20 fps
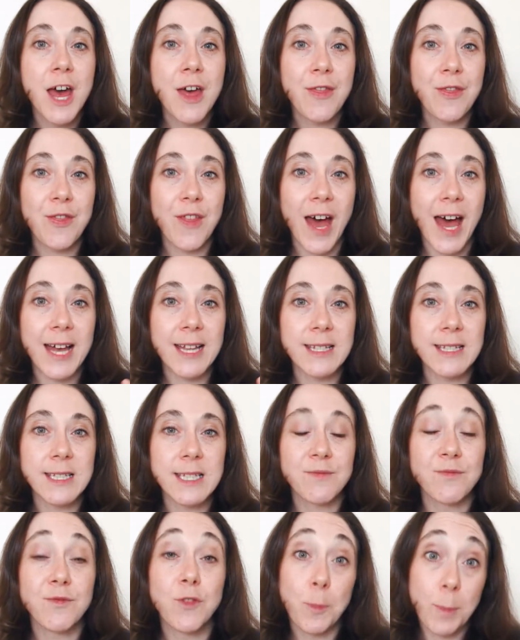
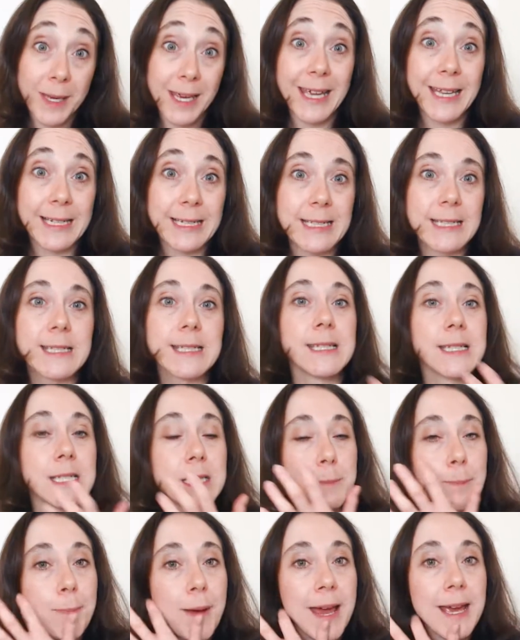that's for beginners, that's
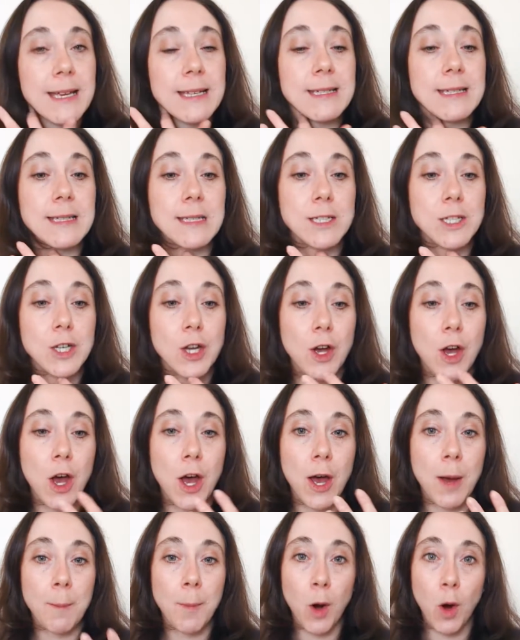based
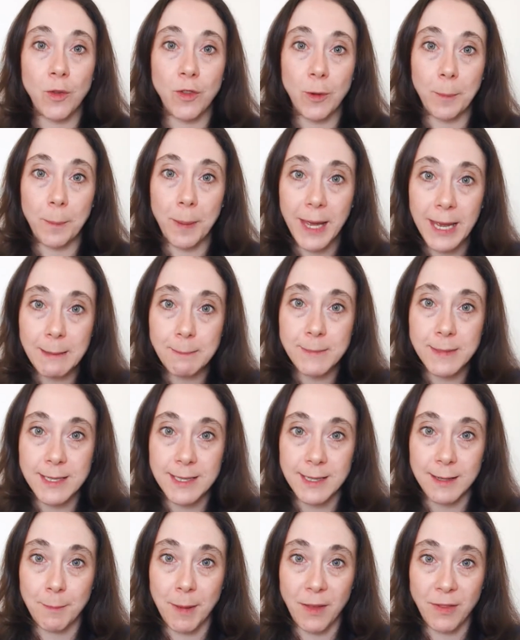on the
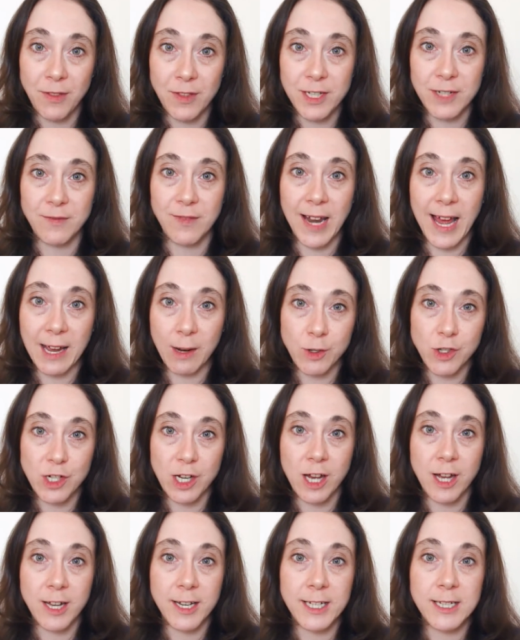Pimsleur method of language
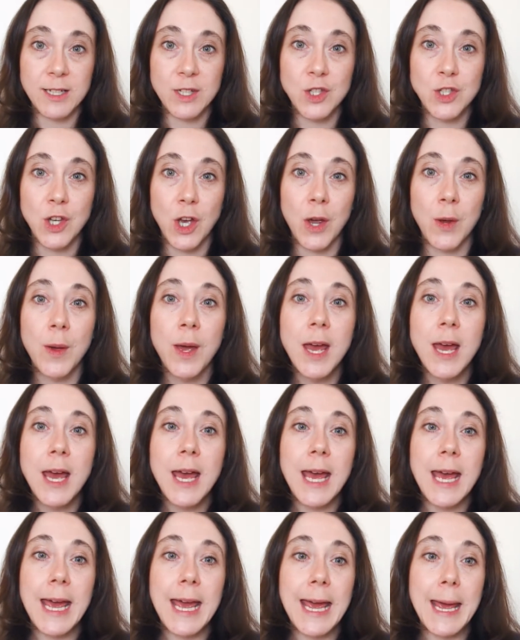learning. So
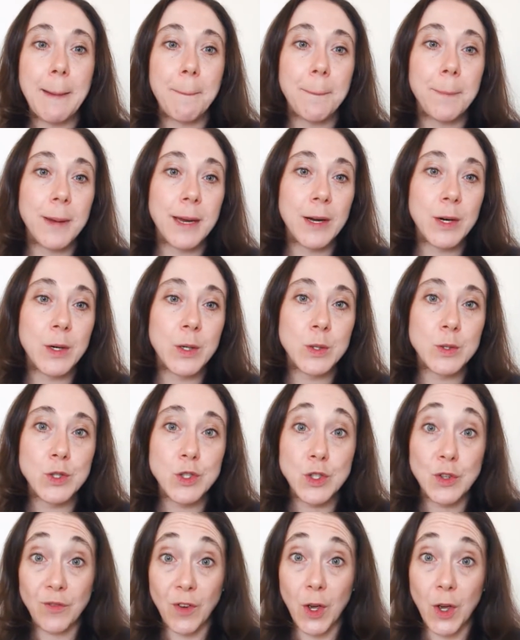it builds
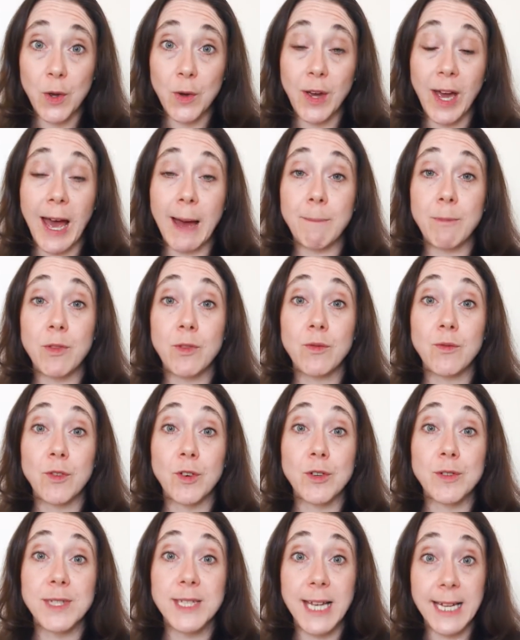your vocab
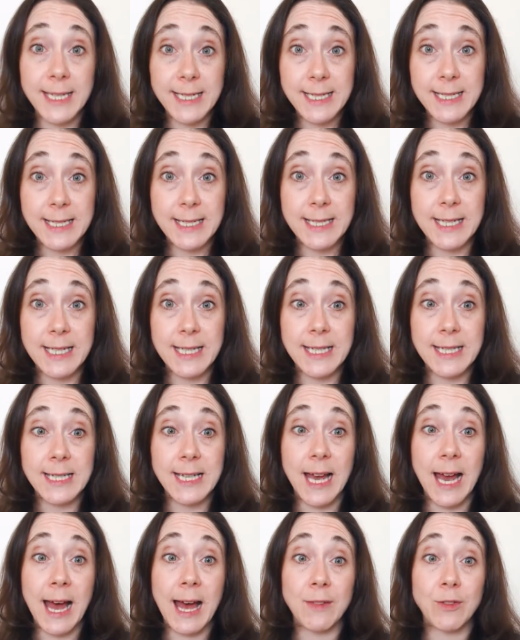through sentences
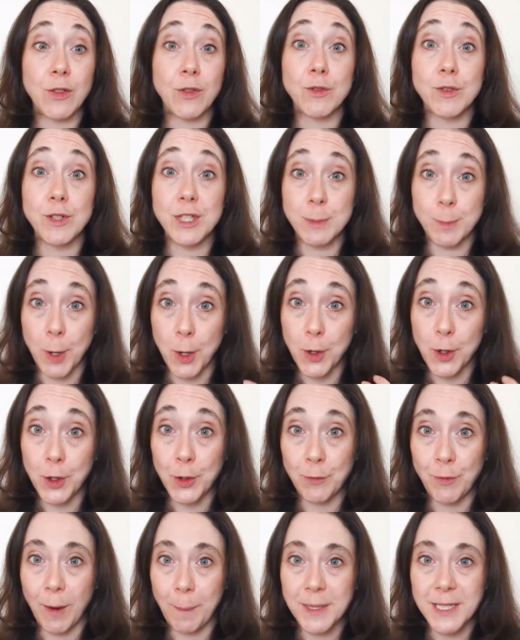and through spoken
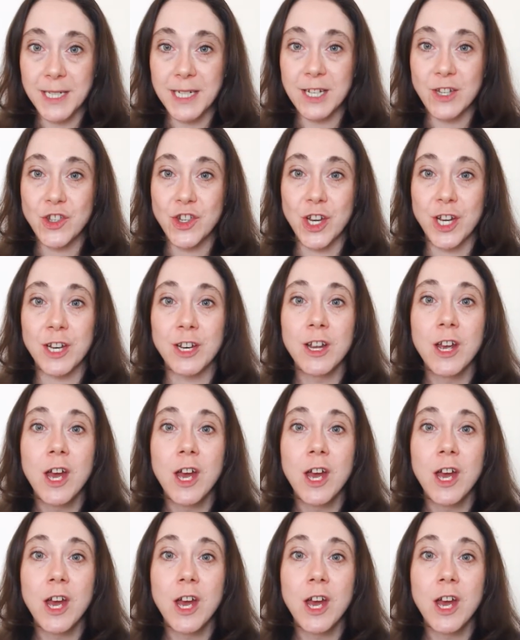repetition.